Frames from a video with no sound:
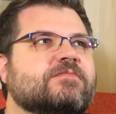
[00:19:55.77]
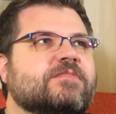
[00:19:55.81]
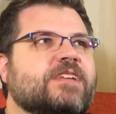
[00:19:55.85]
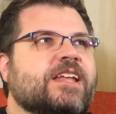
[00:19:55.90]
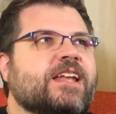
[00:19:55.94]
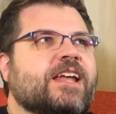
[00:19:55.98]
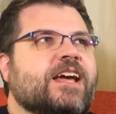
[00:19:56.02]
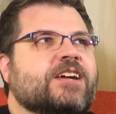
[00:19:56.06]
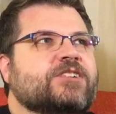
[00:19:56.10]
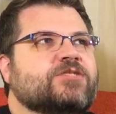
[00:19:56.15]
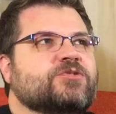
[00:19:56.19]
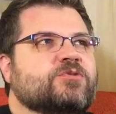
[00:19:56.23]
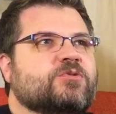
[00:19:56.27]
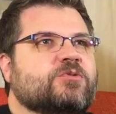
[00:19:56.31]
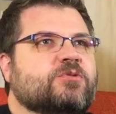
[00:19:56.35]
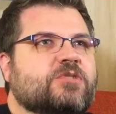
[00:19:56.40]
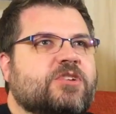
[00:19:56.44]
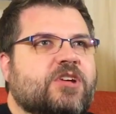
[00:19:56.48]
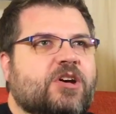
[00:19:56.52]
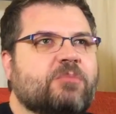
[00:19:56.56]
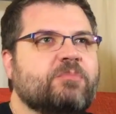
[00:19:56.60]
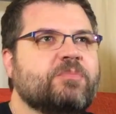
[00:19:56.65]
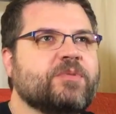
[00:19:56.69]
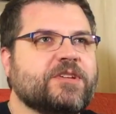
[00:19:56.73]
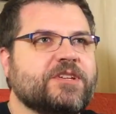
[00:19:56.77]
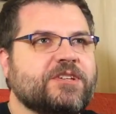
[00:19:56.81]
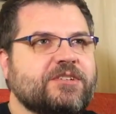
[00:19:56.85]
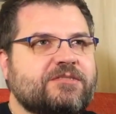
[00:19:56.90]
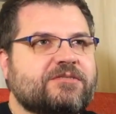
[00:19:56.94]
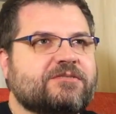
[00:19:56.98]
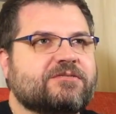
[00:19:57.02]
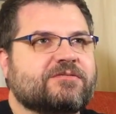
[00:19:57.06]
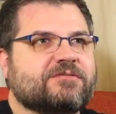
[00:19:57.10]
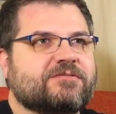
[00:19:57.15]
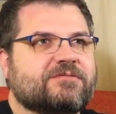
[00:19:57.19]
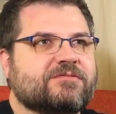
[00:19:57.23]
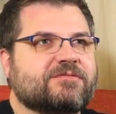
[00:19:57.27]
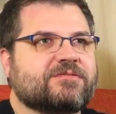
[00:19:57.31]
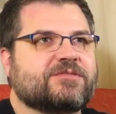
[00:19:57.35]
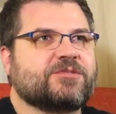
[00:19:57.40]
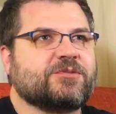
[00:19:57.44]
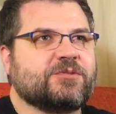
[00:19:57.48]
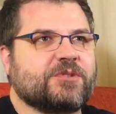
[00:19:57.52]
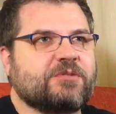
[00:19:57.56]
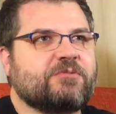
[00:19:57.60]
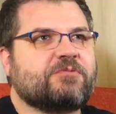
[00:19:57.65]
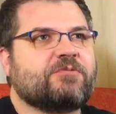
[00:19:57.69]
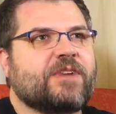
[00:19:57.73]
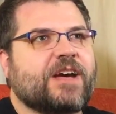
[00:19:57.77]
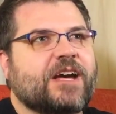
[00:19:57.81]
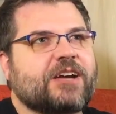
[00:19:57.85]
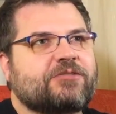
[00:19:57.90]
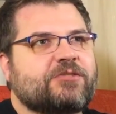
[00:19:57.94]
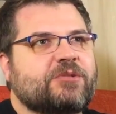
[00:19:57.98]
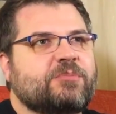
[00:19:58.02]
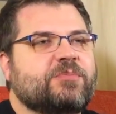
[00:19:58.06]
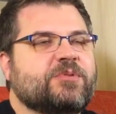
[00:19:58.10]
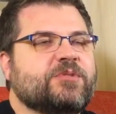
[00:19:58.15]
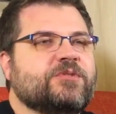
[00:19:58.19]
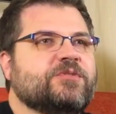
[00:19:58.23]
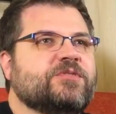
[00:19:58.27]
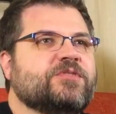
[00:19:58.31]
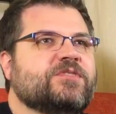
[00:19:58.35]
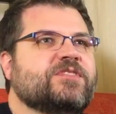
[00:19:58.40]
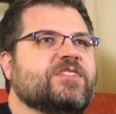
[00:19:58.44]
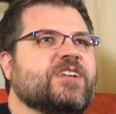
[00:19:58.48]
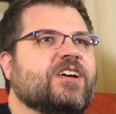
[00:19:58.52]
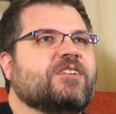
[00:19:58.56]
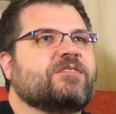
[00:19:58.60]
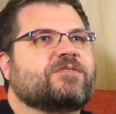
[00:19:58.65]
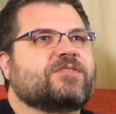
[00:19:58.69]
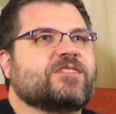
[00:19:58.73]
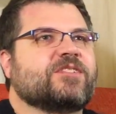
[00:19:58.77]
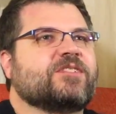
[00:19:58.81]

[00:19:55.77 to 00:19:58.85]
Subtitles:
an actual company doing factory-produced stuff.